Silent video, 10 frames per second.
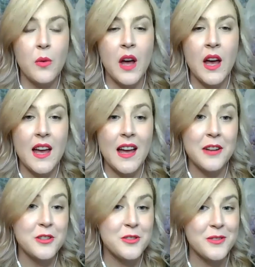how
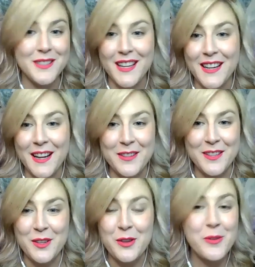did you decide
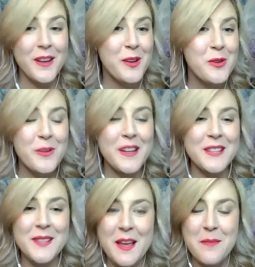who
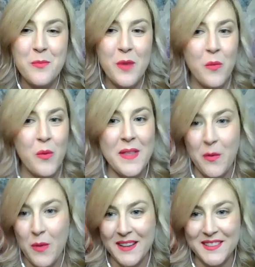gets them and where they
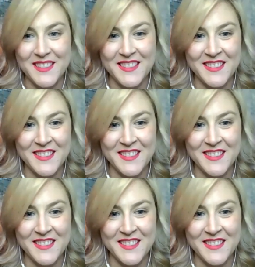went?